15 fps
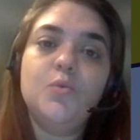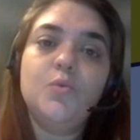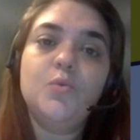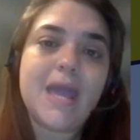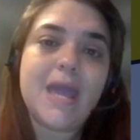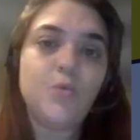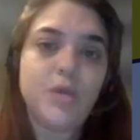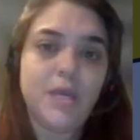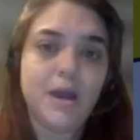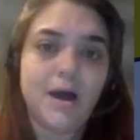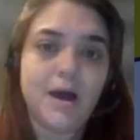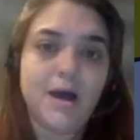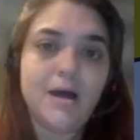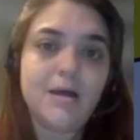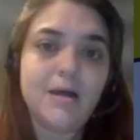where we
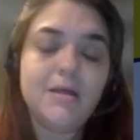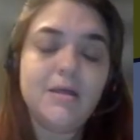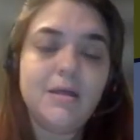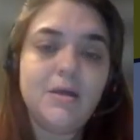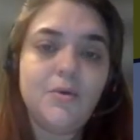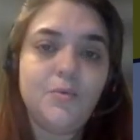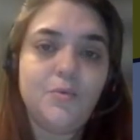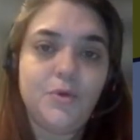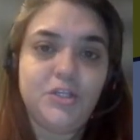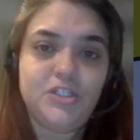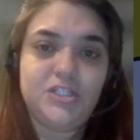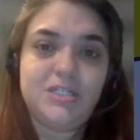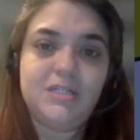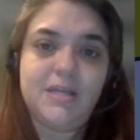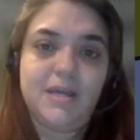are,
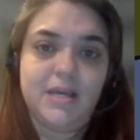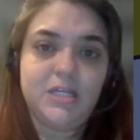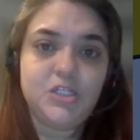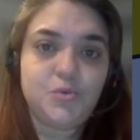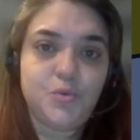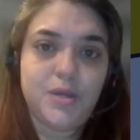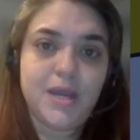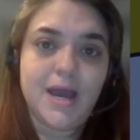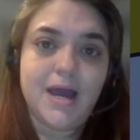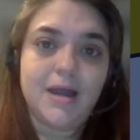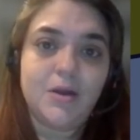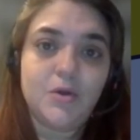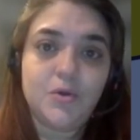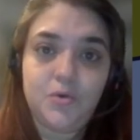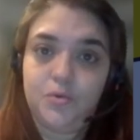which stage we
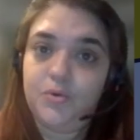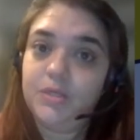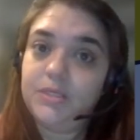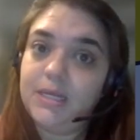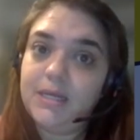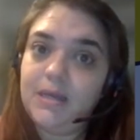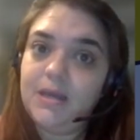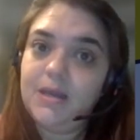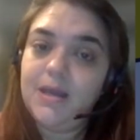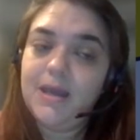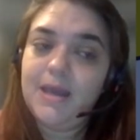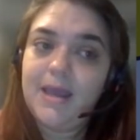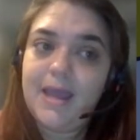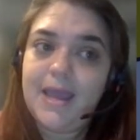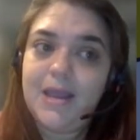are currently,
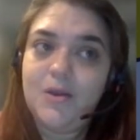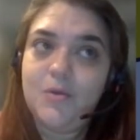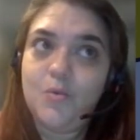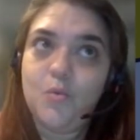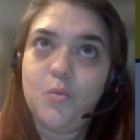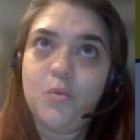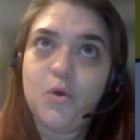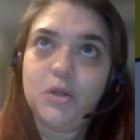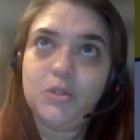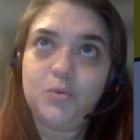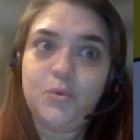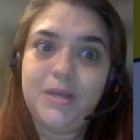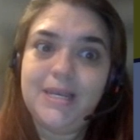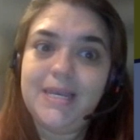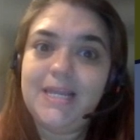and what
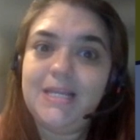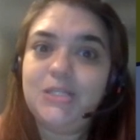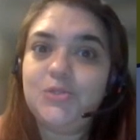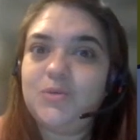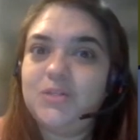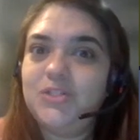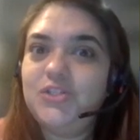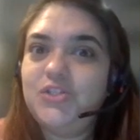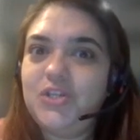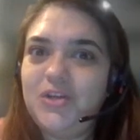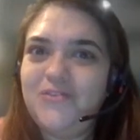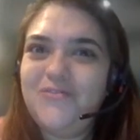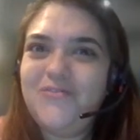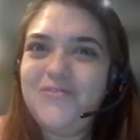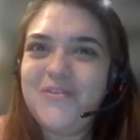we need to
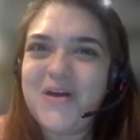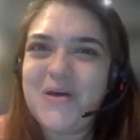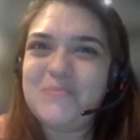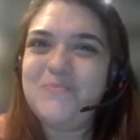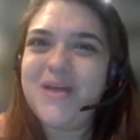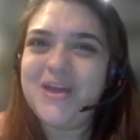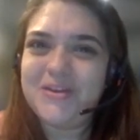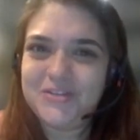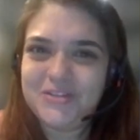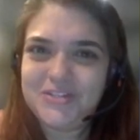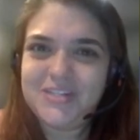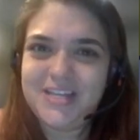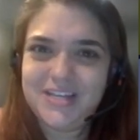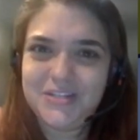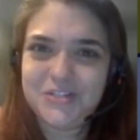achieve a better
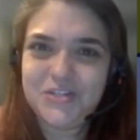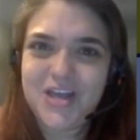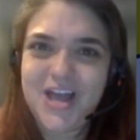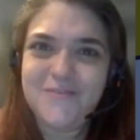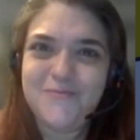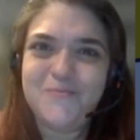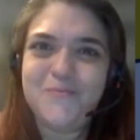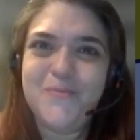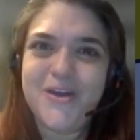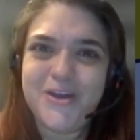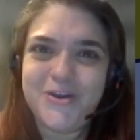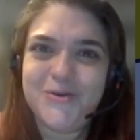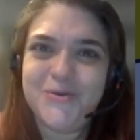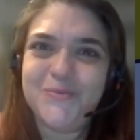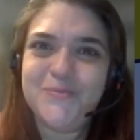stage, a
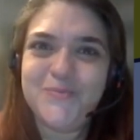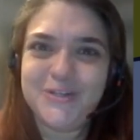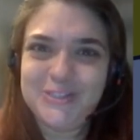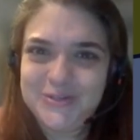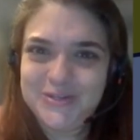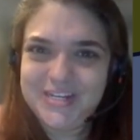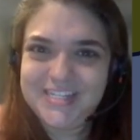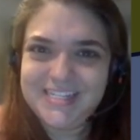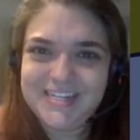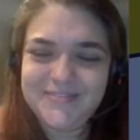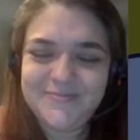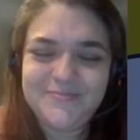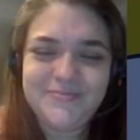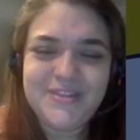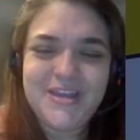better maturity.
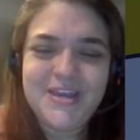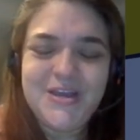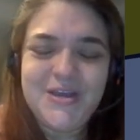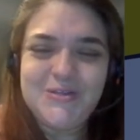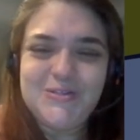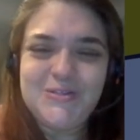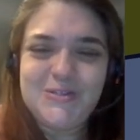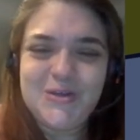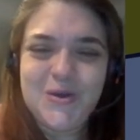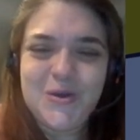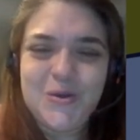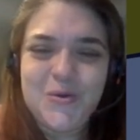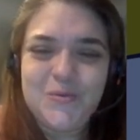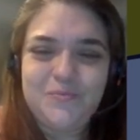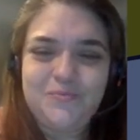
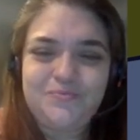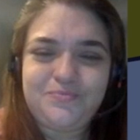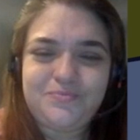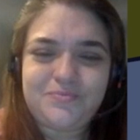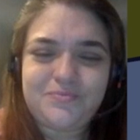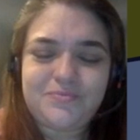So